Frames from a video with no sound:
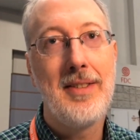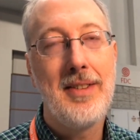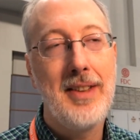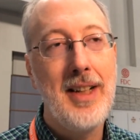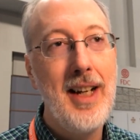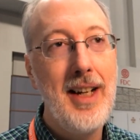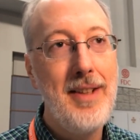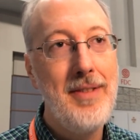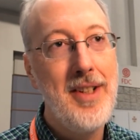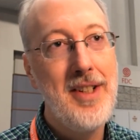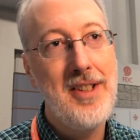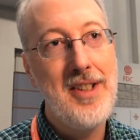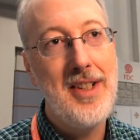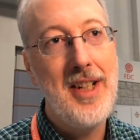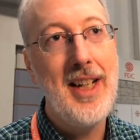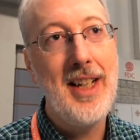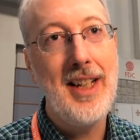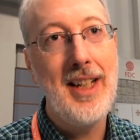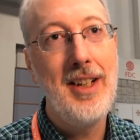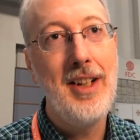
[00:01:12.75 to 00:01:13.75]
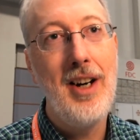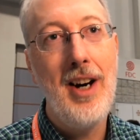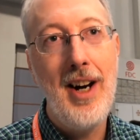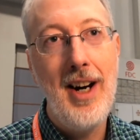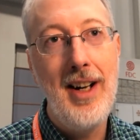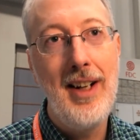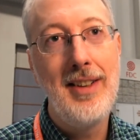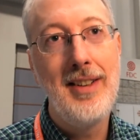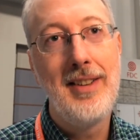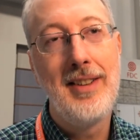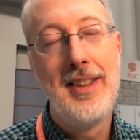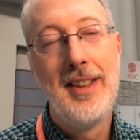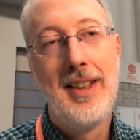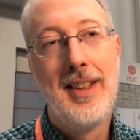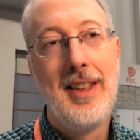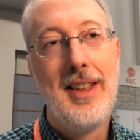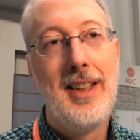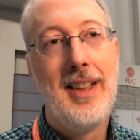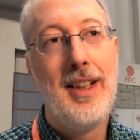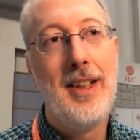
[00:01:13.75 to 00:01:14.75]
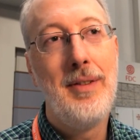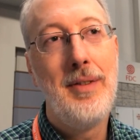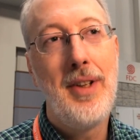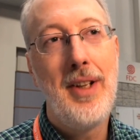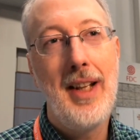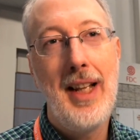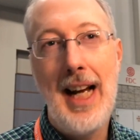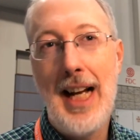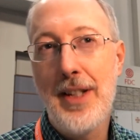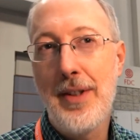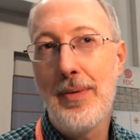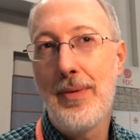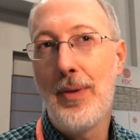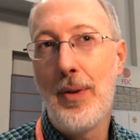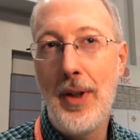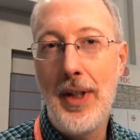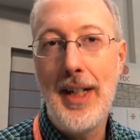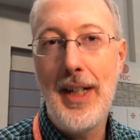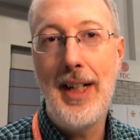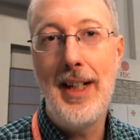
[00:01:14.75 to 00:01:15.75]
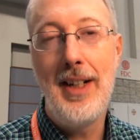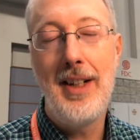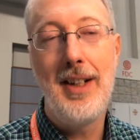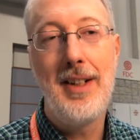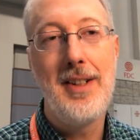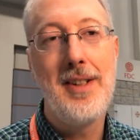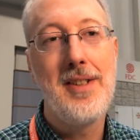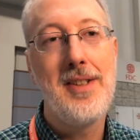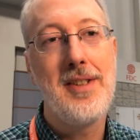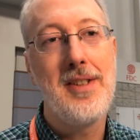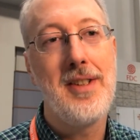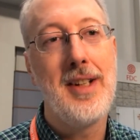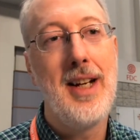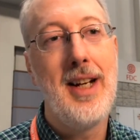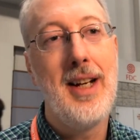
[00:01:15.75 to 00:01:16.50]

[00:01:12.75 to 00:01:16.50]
it's taken on over the last 4 years,